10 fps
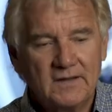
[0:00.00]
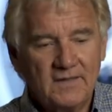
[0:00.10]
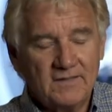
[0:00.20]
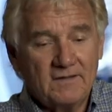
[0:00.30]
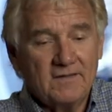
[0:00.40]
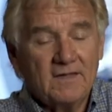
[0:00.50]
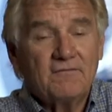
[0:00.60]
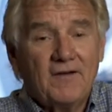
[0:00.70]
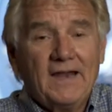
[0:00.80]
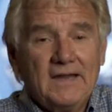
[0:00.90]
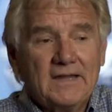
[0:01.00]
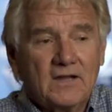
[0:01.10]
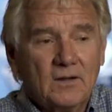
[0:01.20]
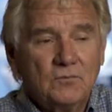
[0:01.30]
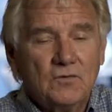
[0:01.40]
They, they finally
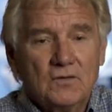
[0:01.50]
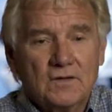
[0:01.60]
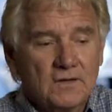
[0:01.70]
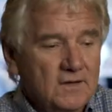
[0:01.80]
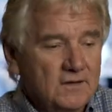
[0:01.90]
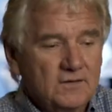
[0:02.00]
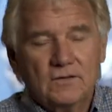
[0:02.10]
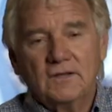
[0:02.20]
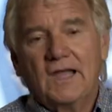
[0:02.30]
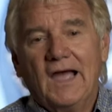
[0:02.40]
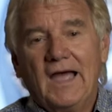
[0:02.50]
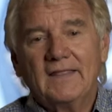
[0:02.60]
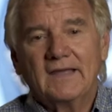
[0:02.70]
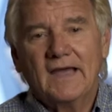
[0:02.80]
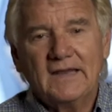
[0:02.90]
come to the, to the guy
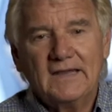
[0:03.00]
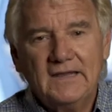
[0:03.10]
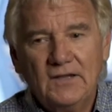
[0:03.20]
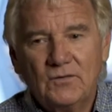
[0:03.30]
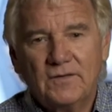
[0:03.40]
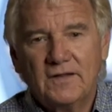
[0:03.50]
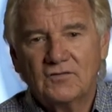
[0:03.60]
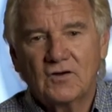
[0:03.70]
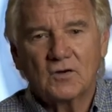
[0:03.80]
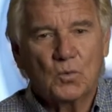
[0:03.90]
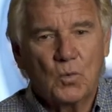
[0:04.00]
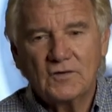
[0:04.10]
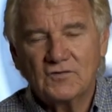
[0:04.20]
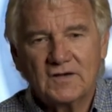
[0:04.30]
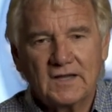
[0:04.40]
that got healed and they start
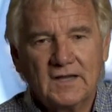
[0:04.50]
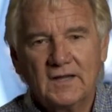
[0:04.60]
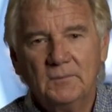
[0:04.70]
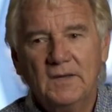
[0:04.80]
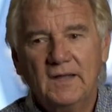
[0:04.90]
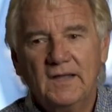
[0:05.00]
questioning him.